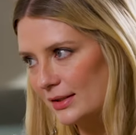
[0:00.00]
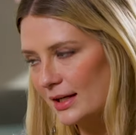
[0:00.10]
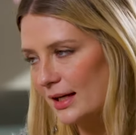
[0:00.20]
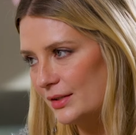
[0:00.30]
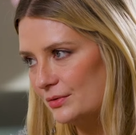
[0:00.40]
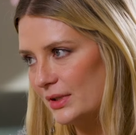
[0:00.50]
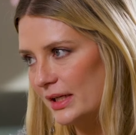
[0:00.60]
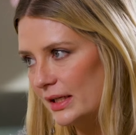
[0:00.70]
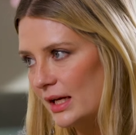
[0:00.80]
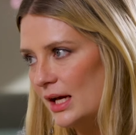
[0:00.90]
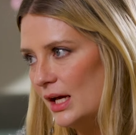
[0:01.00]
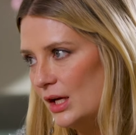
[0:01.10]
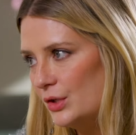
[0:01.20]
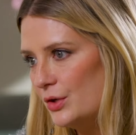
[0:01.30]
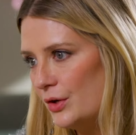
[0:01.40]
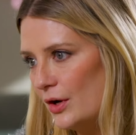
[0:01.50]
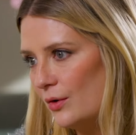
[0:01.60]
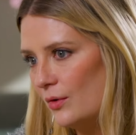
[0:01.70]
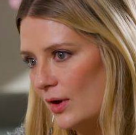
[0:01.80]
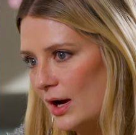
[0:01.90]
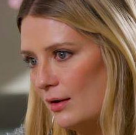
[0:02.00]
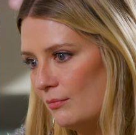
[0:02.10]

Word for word: and kind of like, you know,